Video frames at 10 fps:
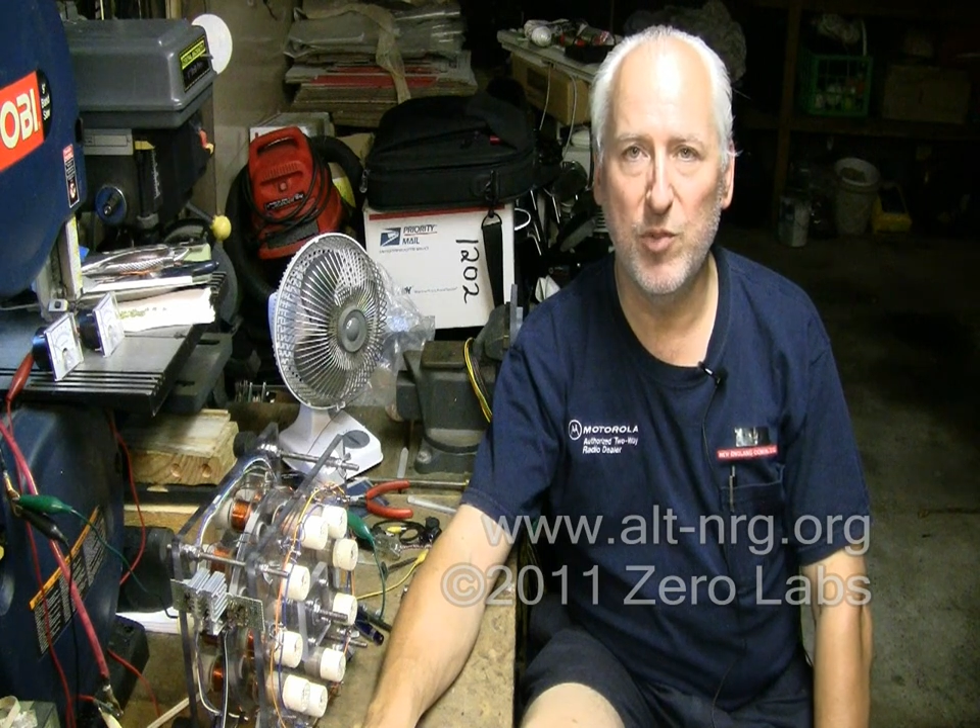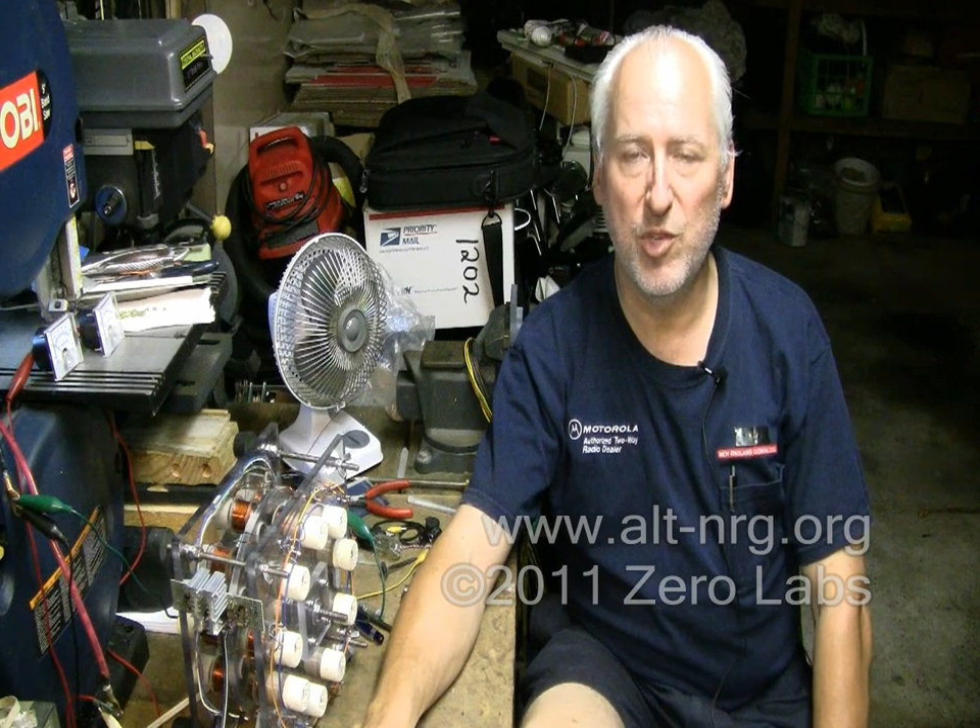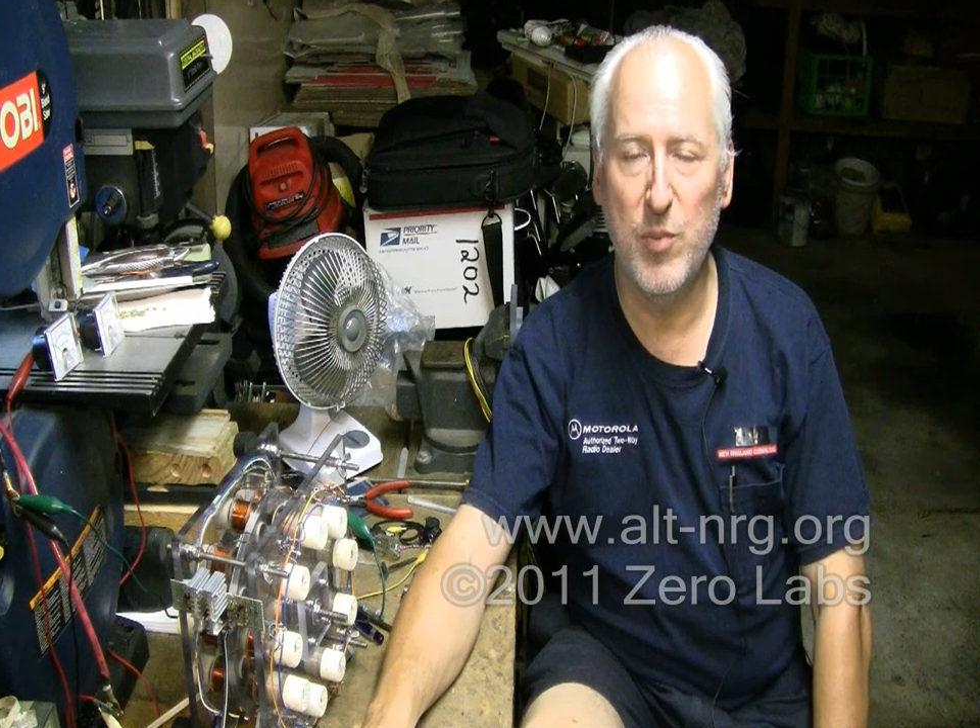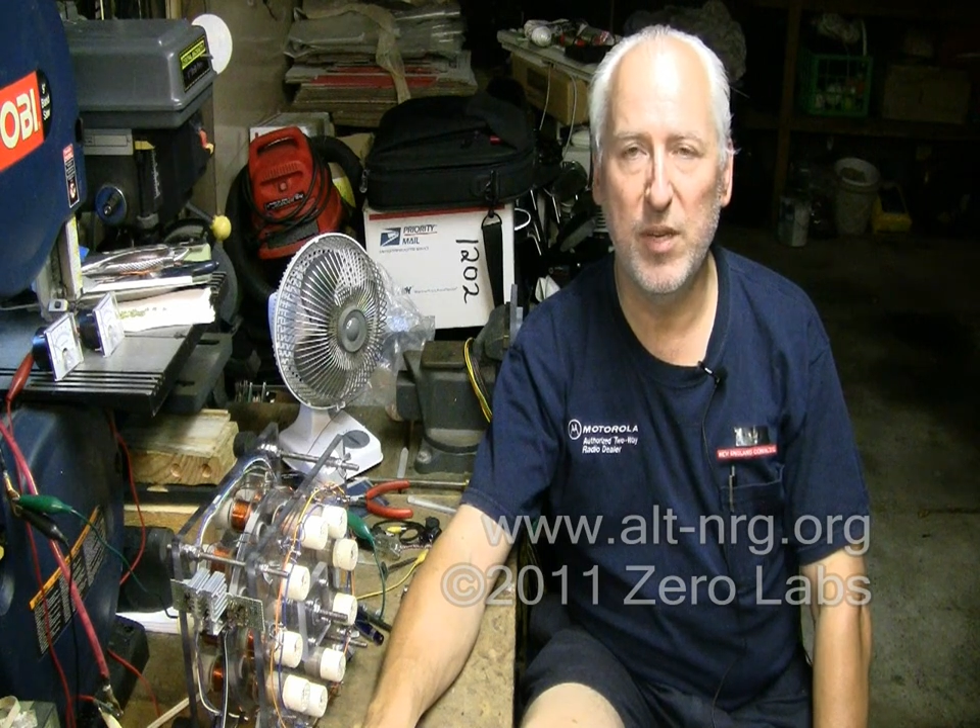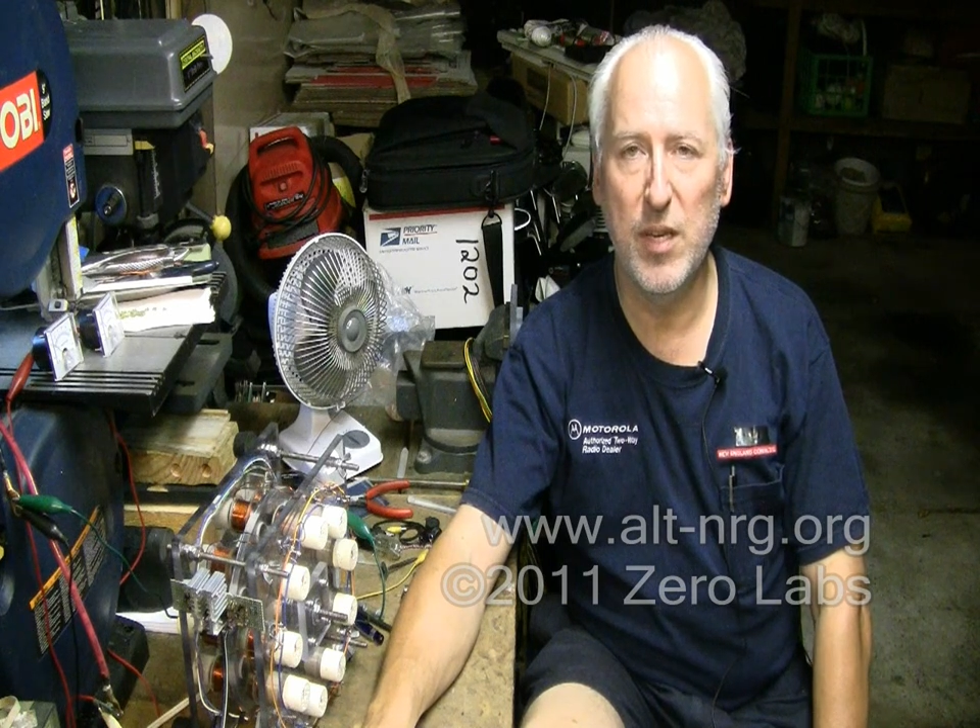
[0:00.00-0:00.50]

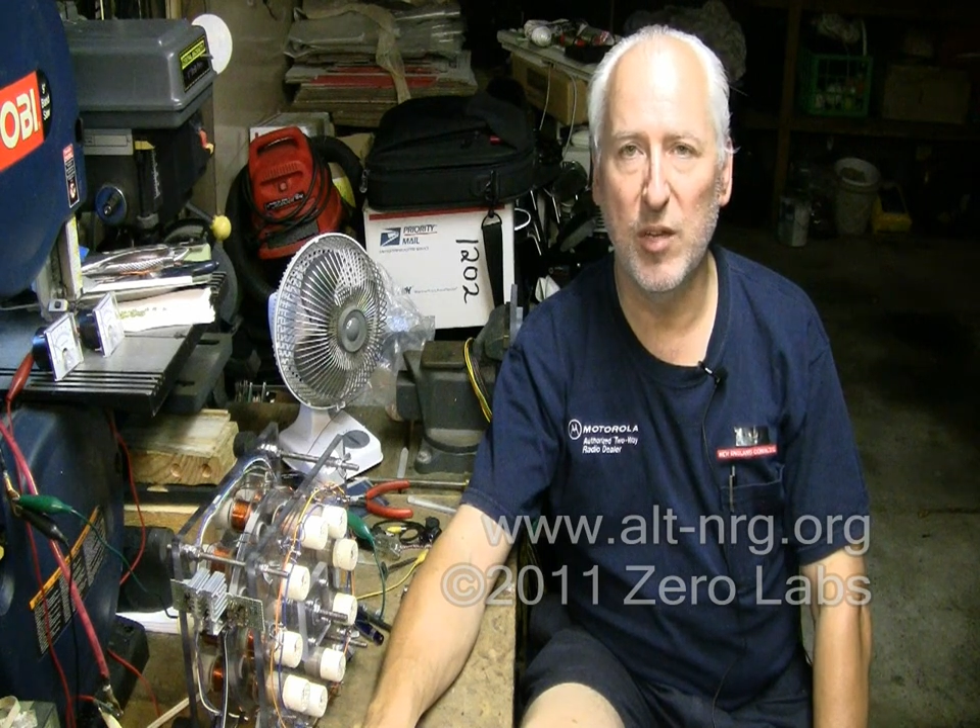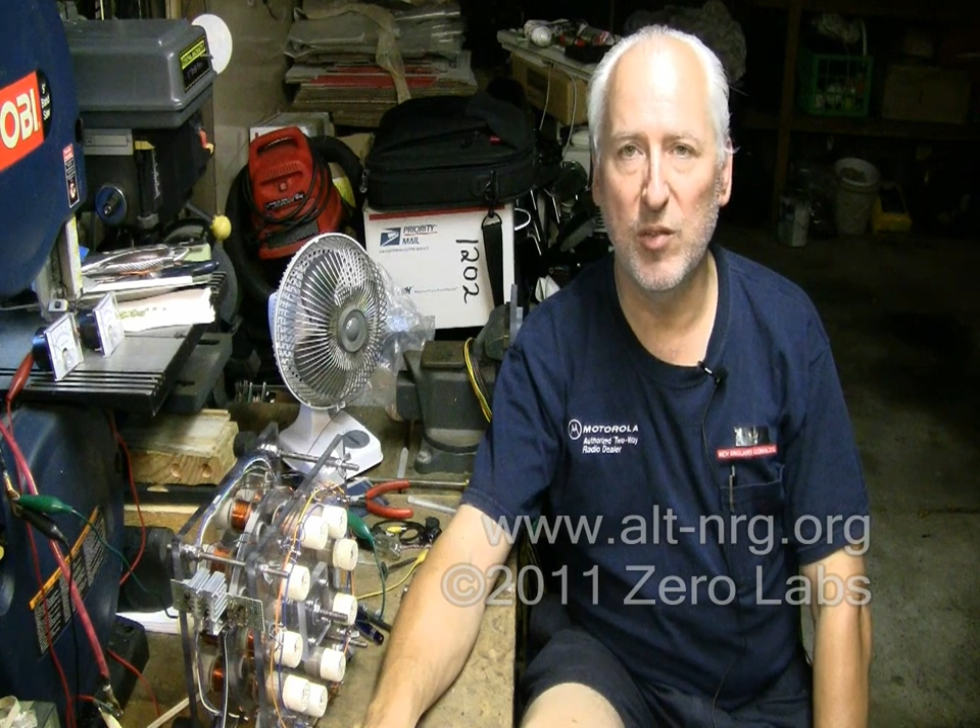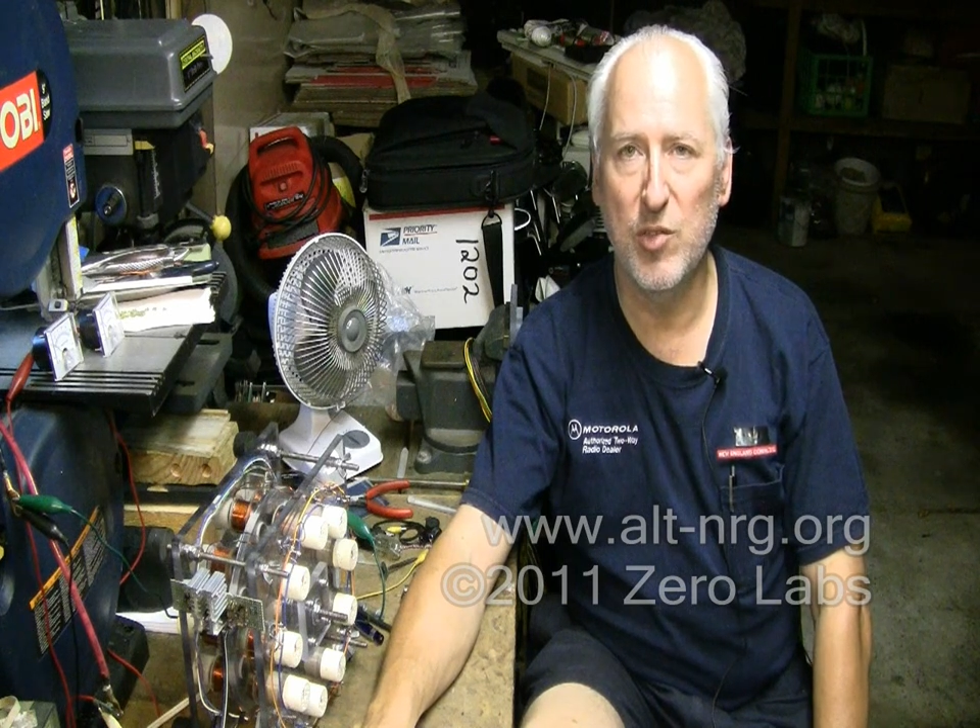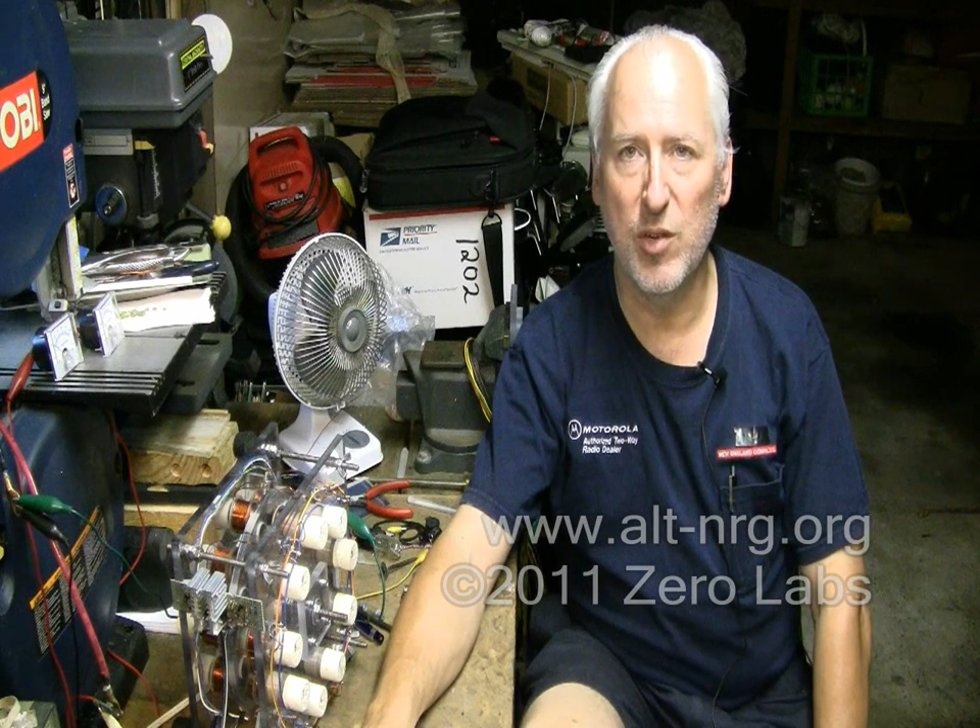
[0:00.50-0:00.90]
GPL